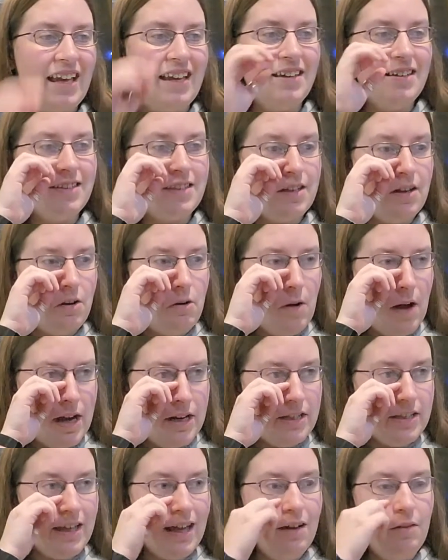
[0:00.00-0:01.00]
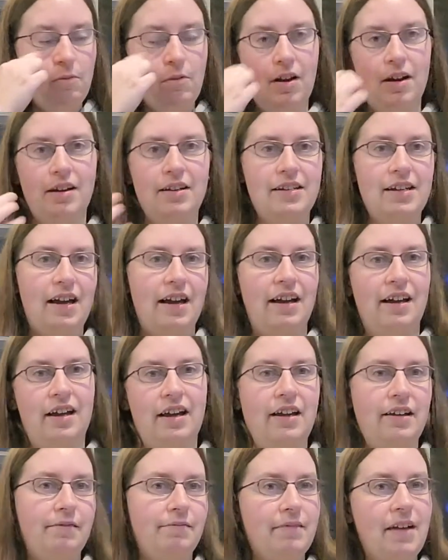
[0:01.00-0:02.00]
So I just kind of wanted to
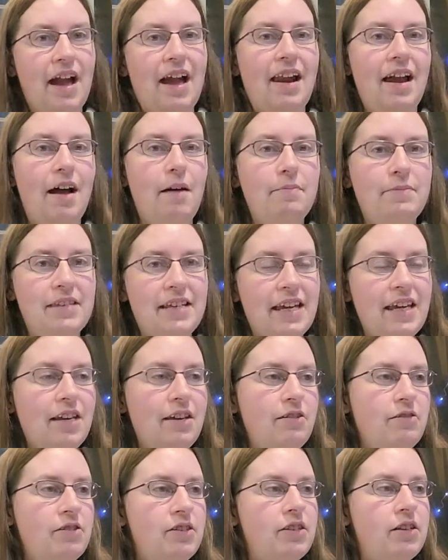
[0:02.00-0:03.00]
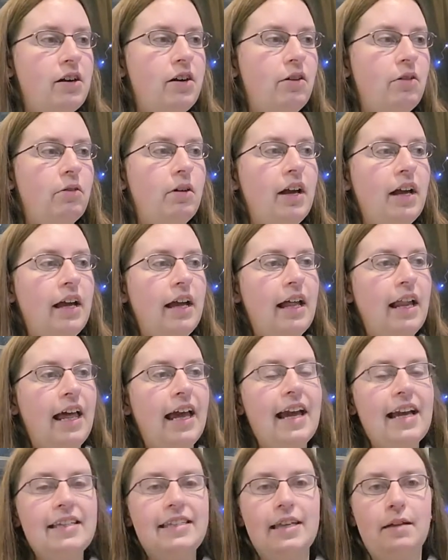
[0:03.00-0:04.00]
kind of update you. So
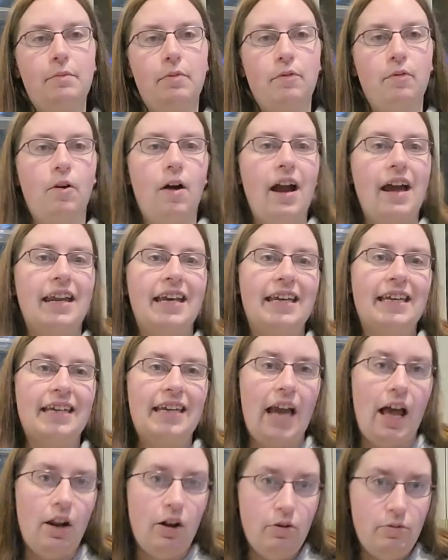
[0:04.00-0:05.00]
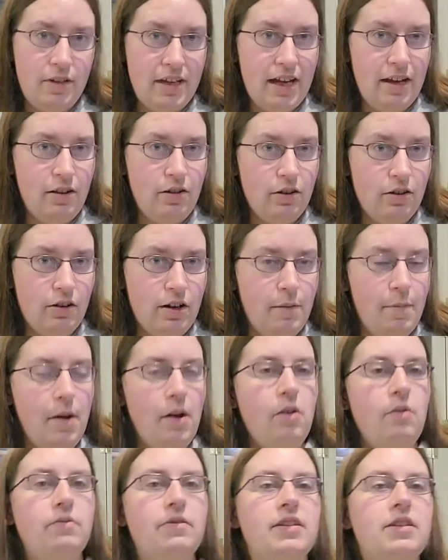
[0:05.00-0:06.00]
like I said before, I had a yellow-tailed
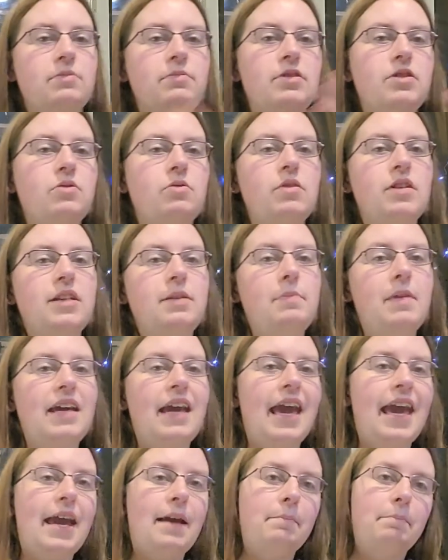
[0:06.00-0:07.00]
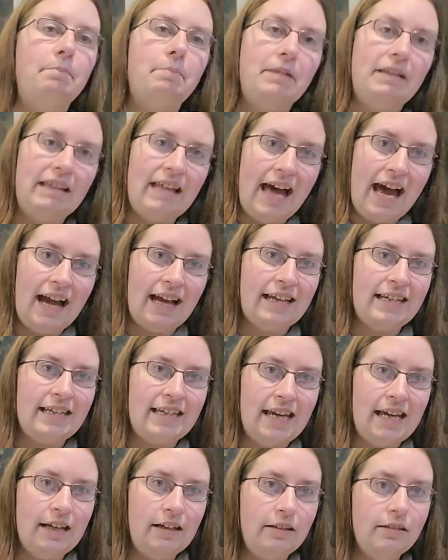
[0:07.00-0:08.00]
Karibo. This one is going to be a
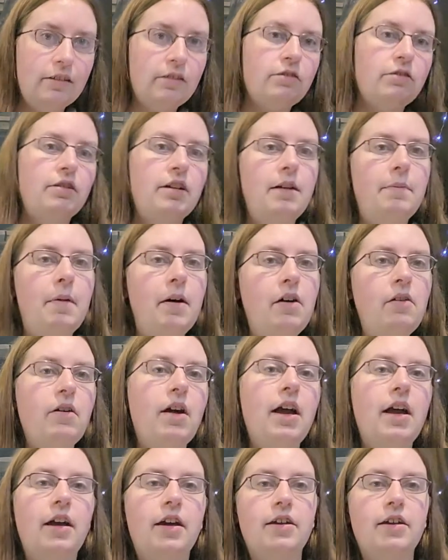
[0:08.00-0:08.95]
black-tailed Karibo.